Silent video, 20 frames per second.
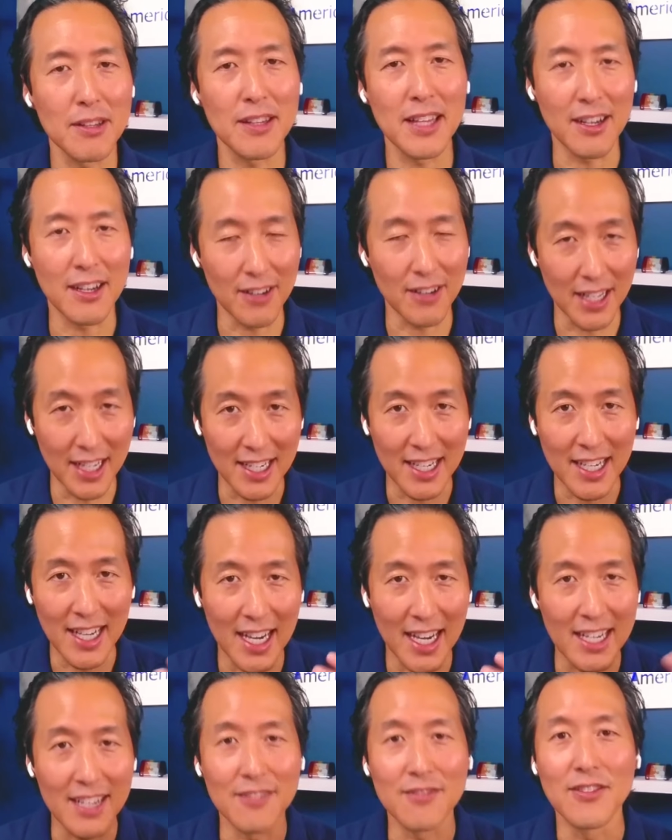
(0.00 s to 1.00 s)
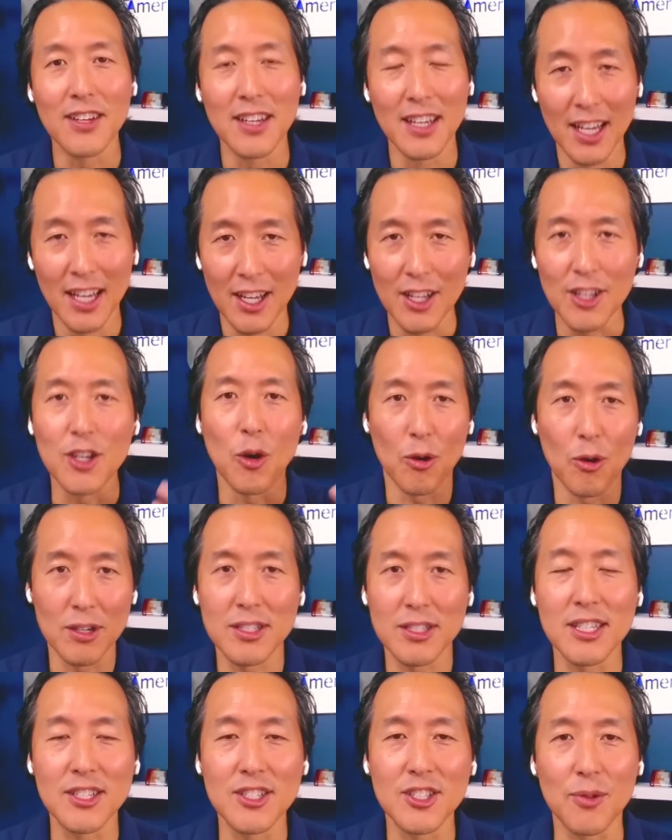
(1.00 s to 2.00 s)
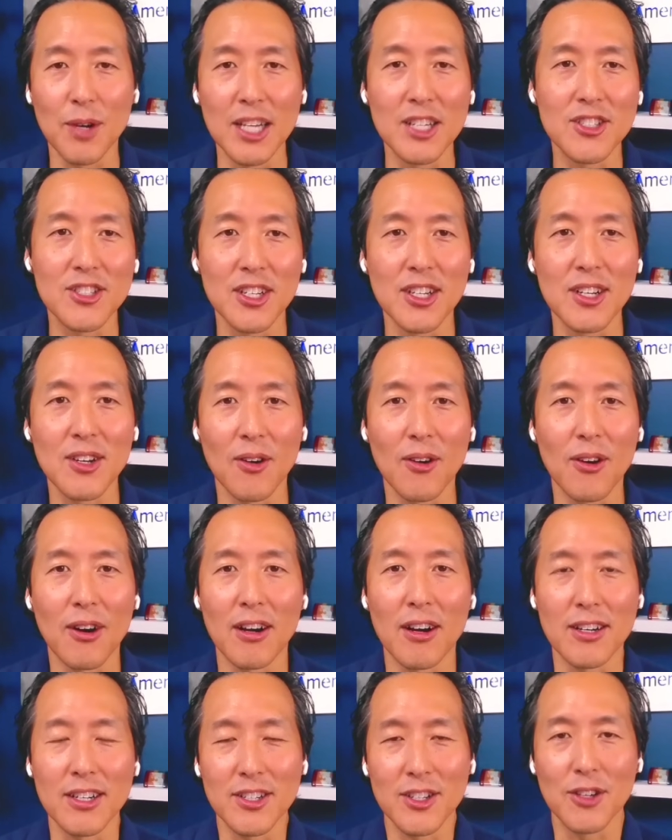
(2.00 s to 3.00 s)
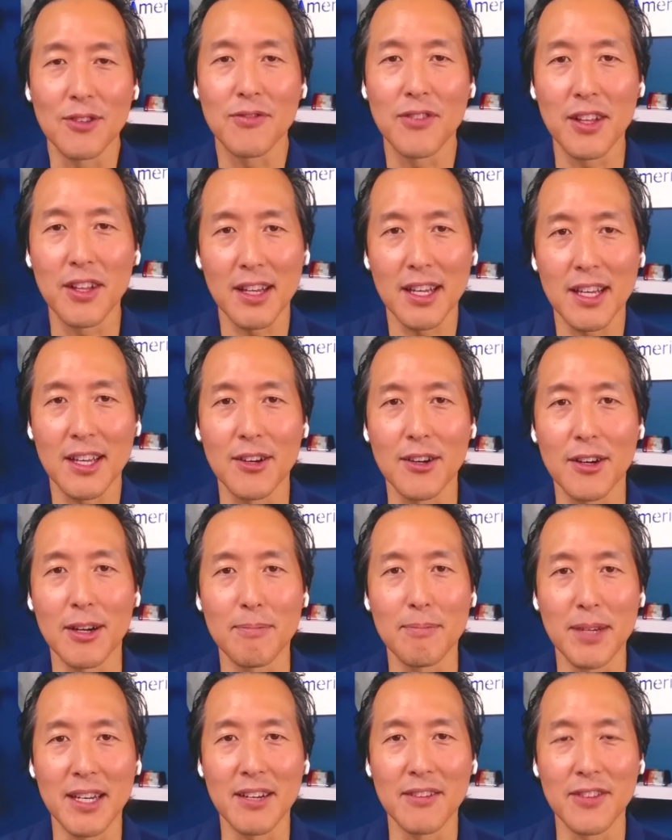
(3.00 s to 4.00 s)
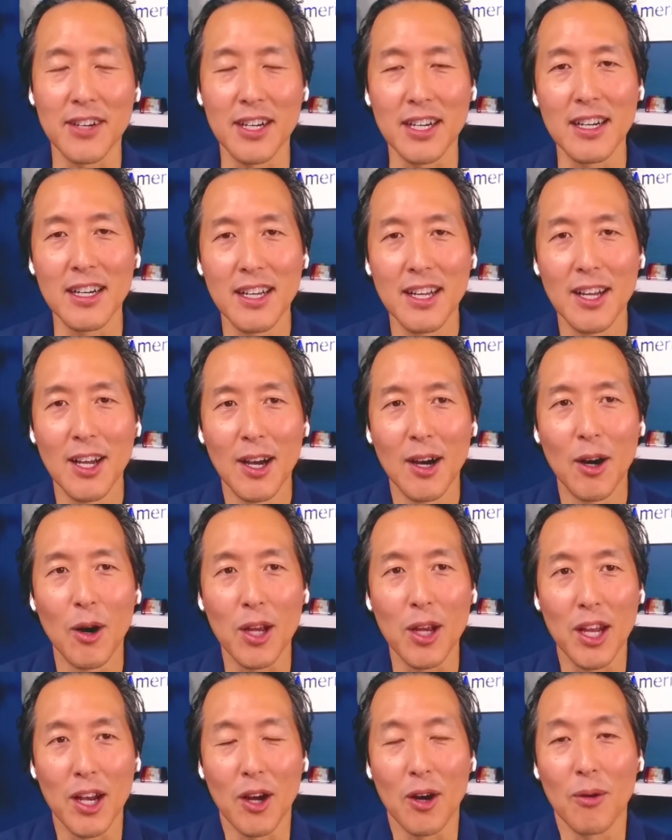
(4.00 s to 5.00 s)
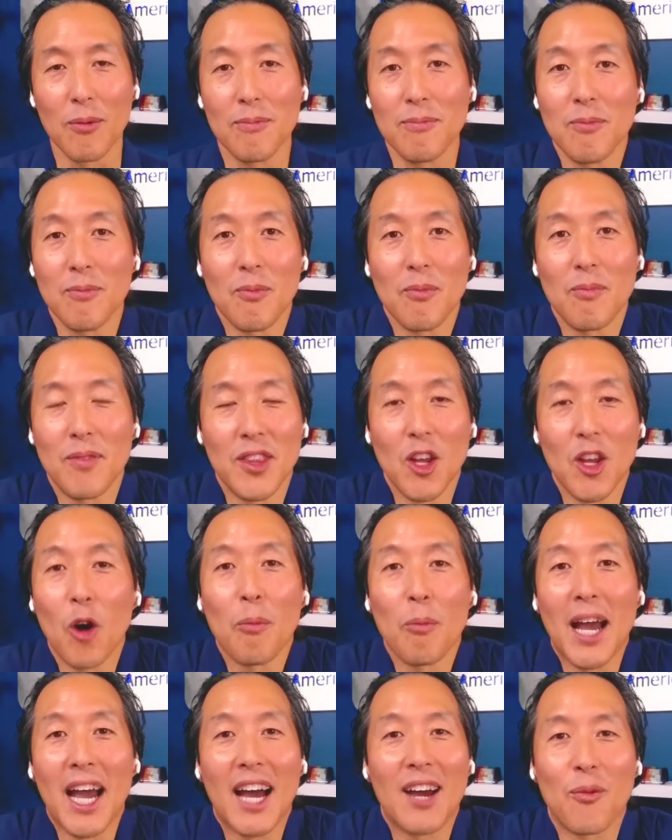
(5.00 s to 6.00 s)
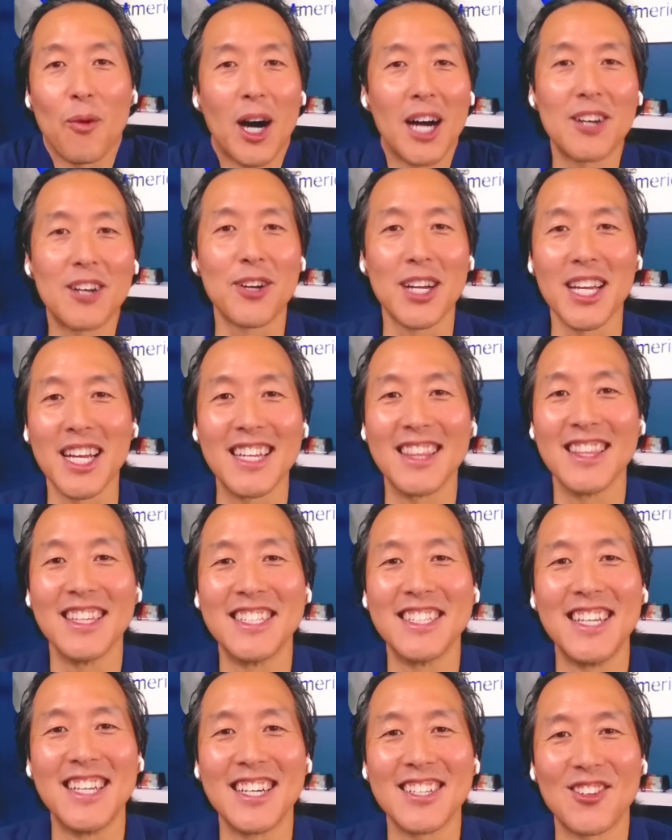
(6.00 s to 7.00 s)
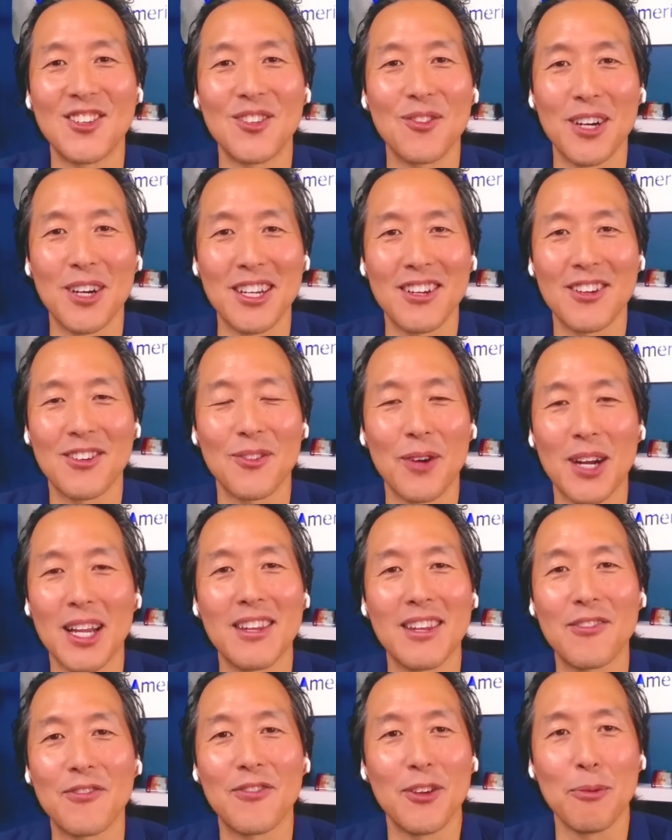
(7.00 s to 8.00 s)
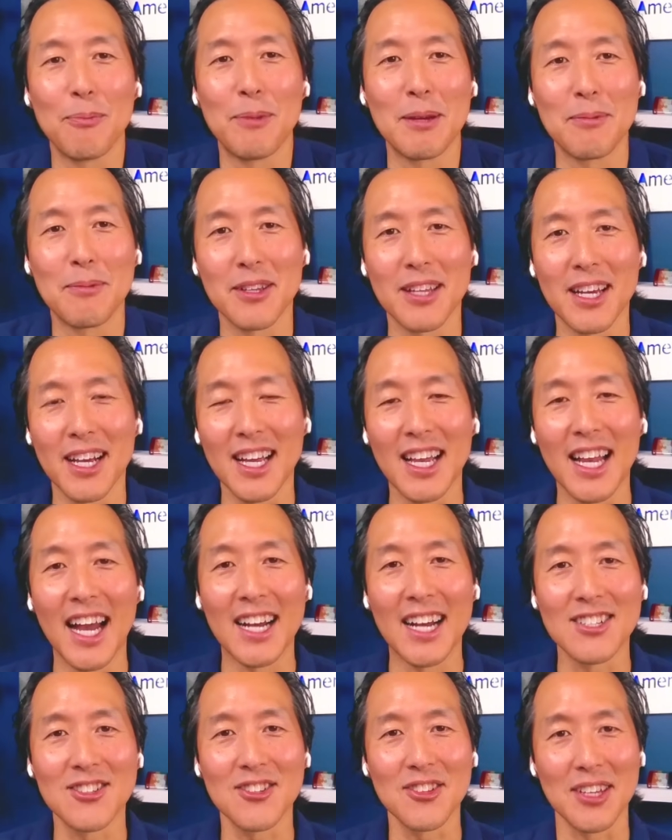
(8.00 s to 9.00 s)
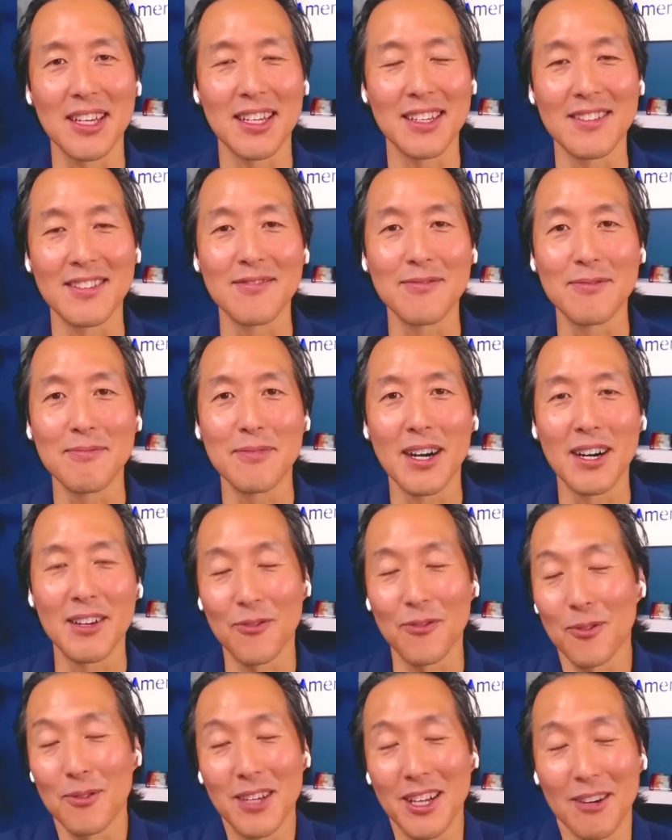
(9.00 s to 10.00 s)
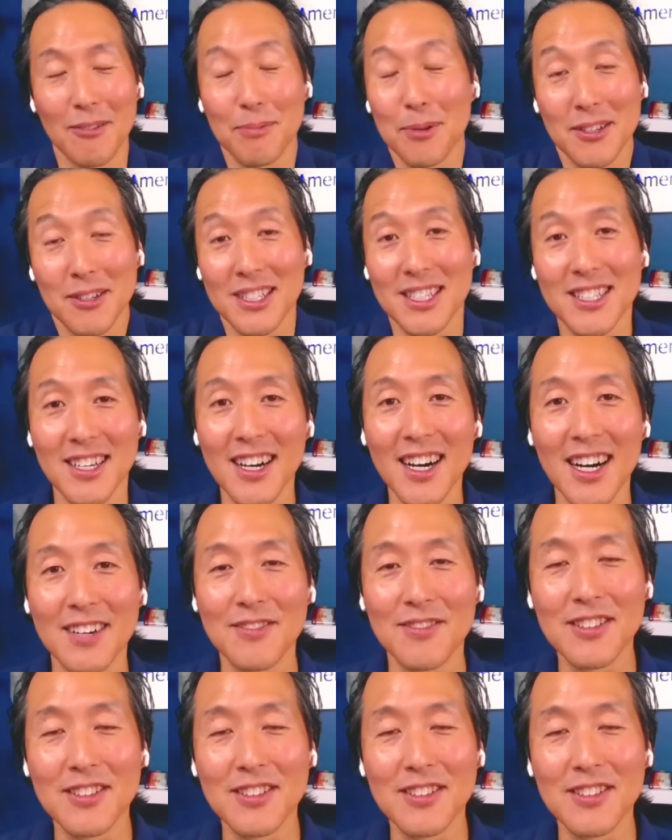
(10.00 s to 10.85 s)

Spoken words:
that are in kind of your situation, or do you feel like you're a bit of a, you know, nomad wandering in this desert where you're one of the few people that can actually, pull this off?